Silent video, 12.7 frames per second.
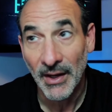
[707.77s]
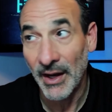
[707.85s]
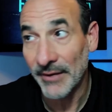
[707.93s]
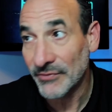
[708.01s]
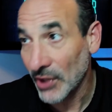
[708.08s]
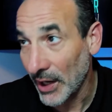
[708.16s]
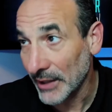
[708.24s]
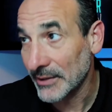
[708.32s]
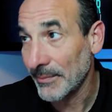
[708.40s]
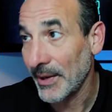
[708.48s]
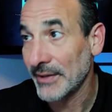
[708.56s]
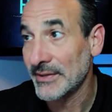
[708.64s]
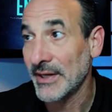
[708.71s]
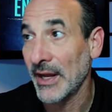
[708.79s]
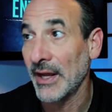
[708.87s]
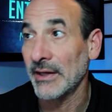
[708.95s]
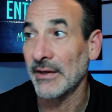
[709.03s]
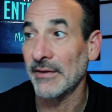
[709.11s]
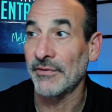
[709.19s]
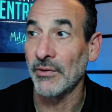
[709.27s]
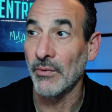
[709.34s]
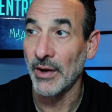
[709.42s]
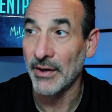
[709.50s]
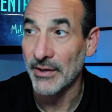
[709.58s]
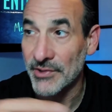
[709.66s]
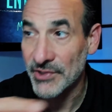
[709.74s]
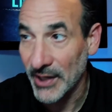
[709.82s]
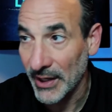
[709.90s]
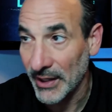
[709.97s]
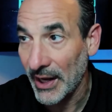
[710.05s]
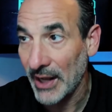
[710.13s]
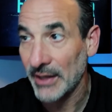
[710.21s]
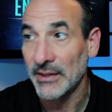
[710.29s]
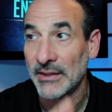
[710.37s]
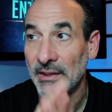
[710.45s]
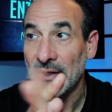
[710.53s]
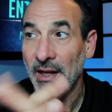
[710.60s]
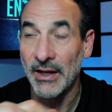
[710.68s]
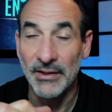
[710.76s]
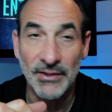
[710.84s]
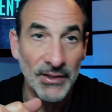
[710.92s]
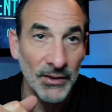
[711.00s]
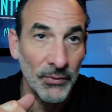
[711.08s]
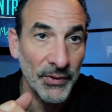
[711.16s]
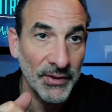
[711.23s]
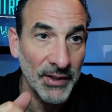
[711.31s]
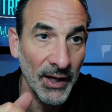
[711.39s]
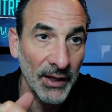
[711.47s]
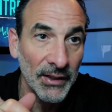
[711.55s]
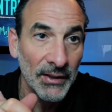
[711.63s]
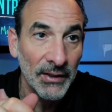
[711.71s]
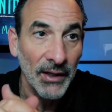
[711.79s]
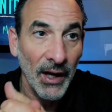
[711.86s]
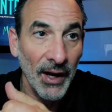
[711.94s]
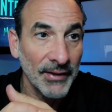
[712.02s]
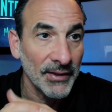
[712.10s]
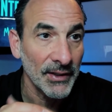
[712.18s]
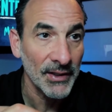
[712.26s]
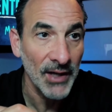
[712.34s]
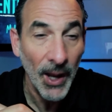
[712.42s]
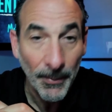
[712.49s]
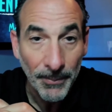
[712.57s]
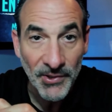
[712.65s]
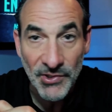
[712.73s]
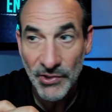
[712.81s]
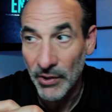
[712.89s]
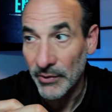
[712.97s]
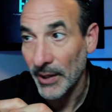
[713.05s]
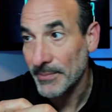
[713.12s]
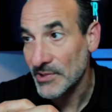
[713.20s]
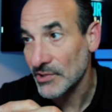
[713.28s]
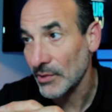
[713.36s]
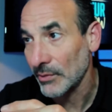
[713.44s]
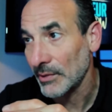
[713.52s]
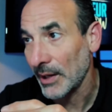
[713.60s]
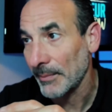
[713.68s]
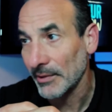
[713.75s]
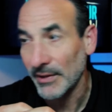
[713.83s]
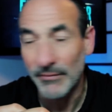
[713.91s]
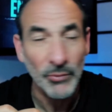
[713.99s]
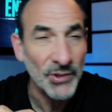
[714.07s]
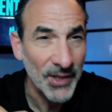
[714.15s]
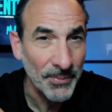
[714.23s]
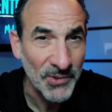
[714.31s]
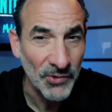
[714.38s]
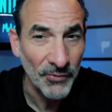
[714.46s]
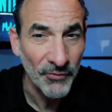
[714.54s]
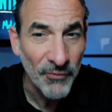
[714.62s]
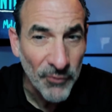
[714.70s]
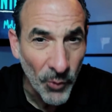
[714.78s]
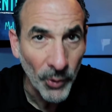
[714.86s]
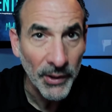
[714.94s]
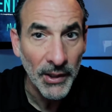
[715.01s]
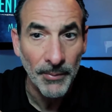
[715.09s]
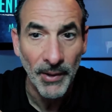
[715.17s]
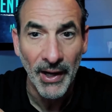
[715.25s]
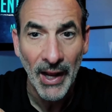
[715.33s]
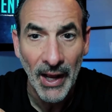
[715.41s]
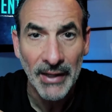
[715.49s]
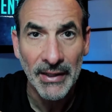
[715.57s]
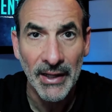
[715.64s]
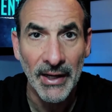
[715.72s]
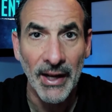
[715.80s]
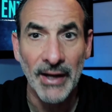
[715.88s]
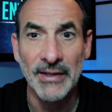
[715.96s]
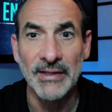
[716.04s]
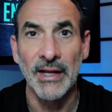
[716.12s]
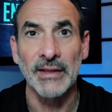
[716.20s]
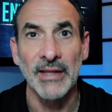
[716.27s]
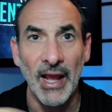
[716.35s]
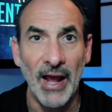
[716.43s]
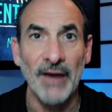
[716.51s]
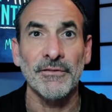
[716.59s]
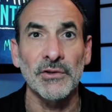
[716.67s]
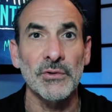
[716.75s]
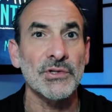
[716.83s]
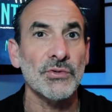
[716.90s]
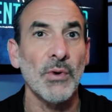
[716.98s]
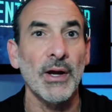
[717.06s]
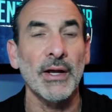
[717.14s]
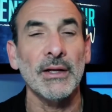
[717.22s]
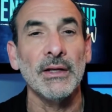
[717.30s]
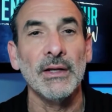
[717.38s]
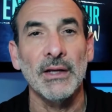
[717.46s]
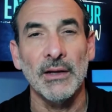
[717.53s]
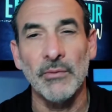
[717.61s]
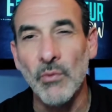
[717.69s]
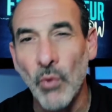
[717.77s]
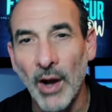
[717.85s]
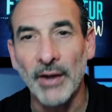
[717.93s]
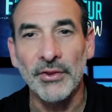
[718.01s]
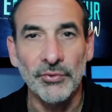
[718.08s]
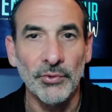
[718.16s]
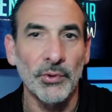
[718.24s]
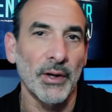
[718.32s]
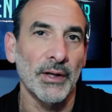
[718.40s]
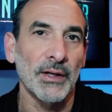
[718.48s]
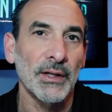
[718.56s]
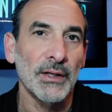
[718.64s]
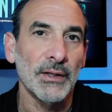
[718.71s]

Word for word: I've talked about debt. If you want to understand how to deal with debt, I did an episode, I believe it was episode 40, about how to get out of debt the Affluence way, and we walked through it.